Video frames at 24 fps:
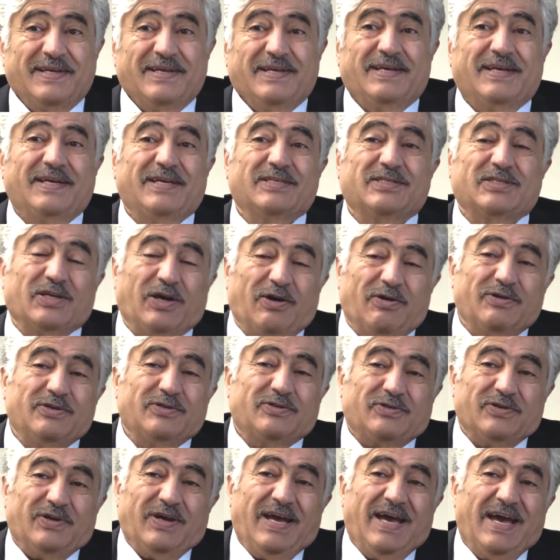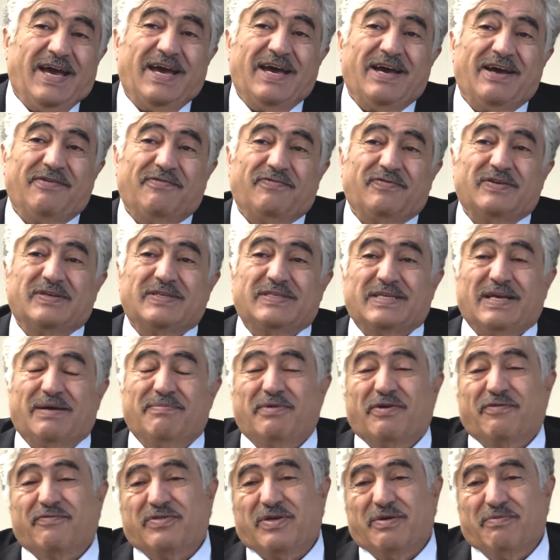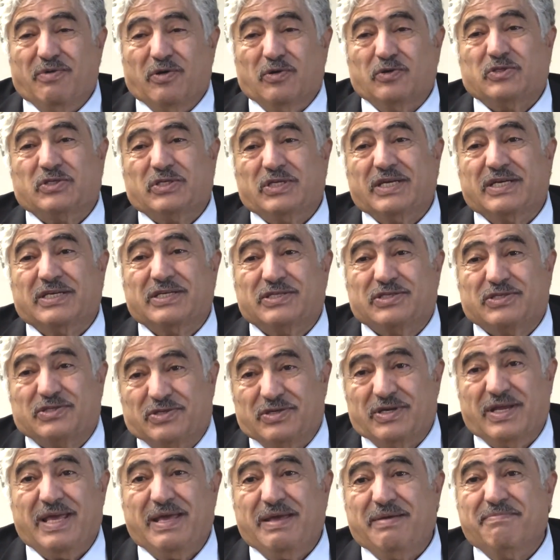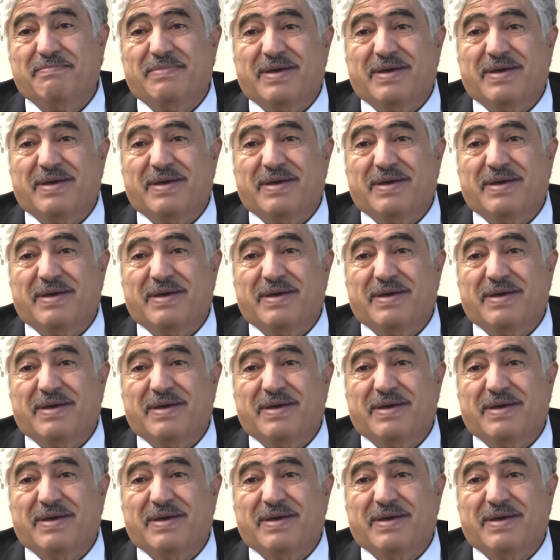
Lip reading: is going to have some of the most extreme